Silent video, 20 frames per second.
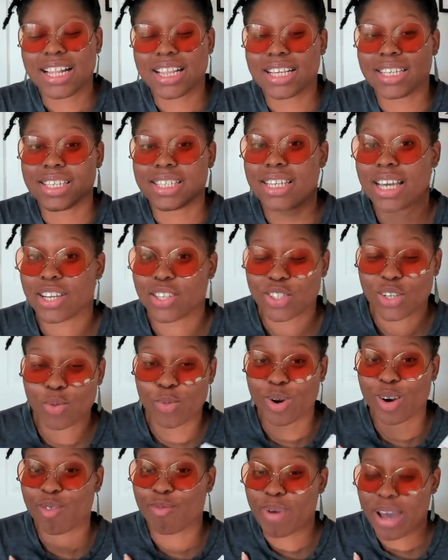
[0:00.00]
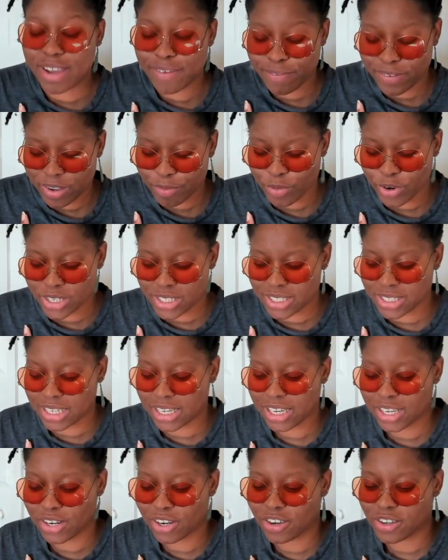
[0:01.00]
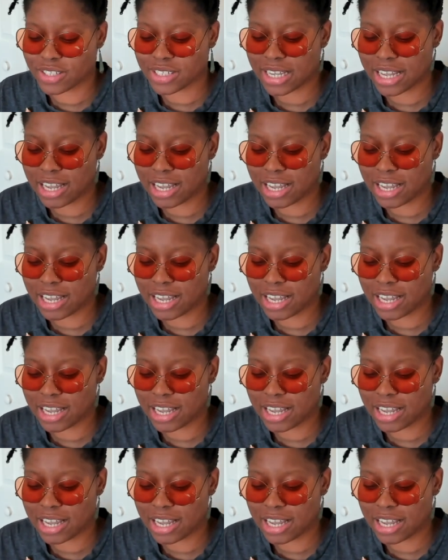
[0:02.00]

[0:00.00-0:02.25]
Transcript: This is actually one of my favorite sticky notes,